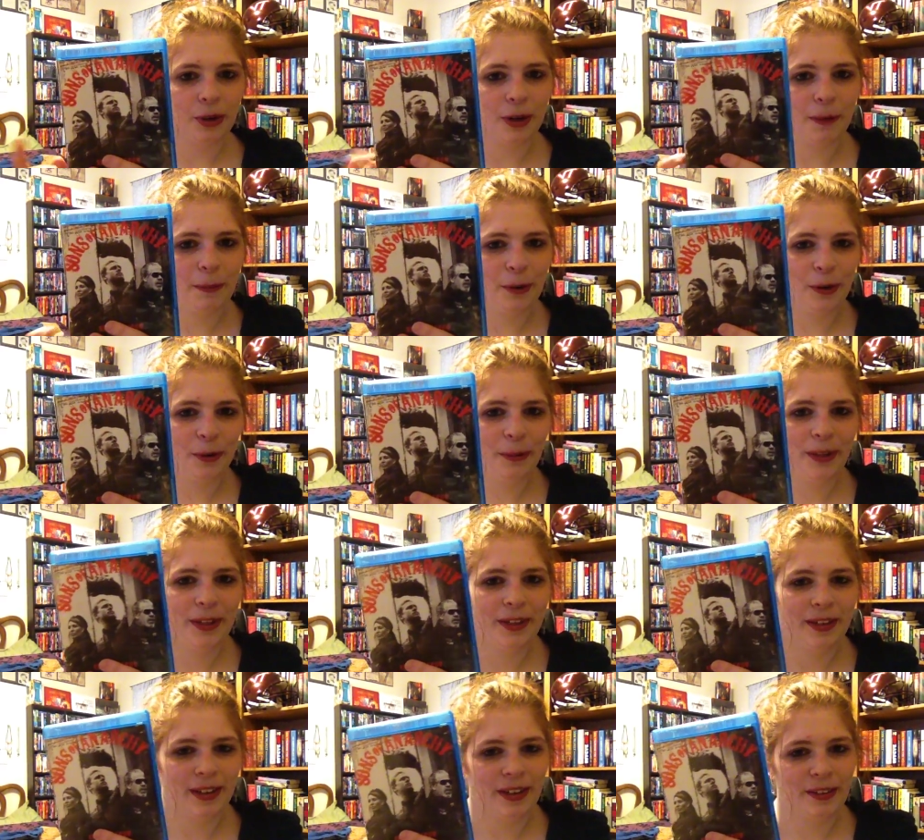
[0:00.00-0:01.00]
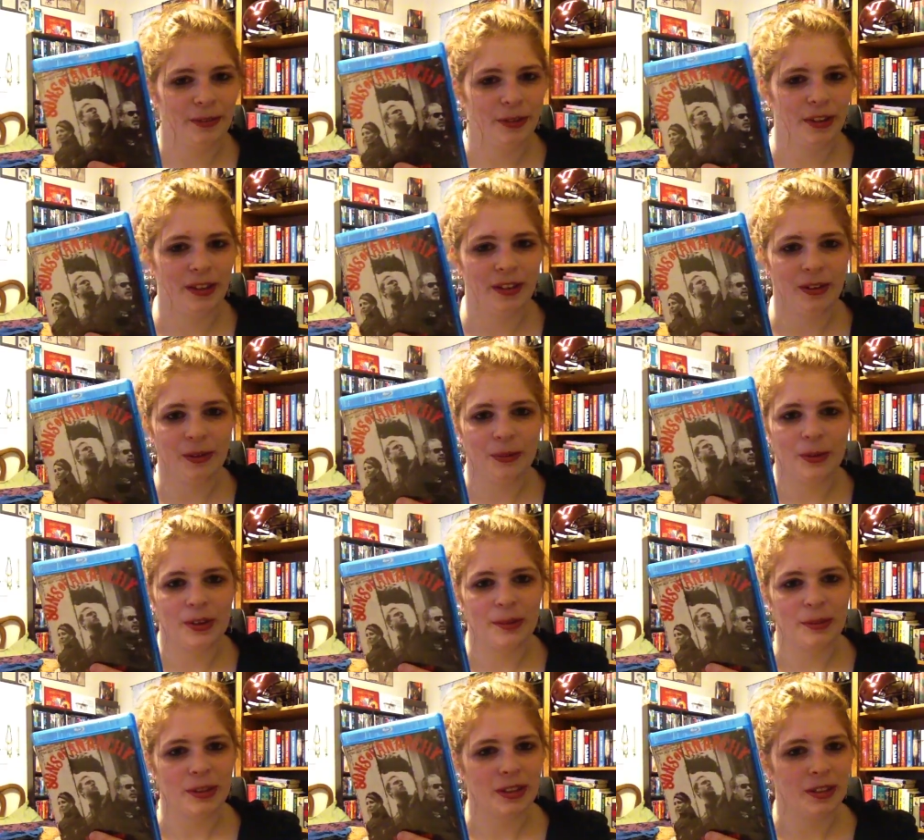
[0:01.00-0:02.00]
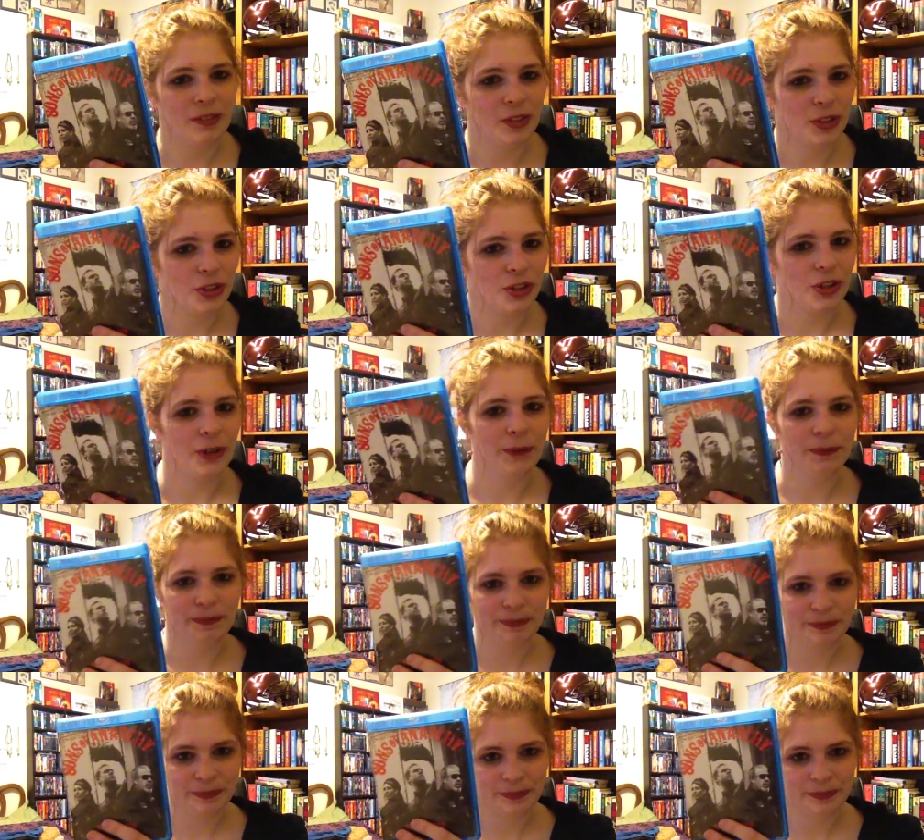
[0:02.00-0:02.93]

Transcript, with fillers: Ron Perlman and I really don't want him to leave the show.